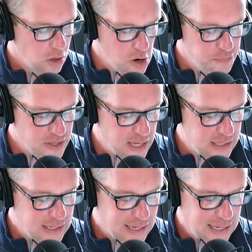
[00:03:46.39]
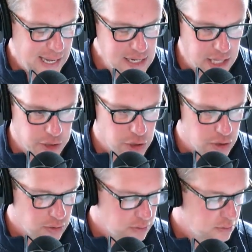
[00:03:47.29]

Herb said English.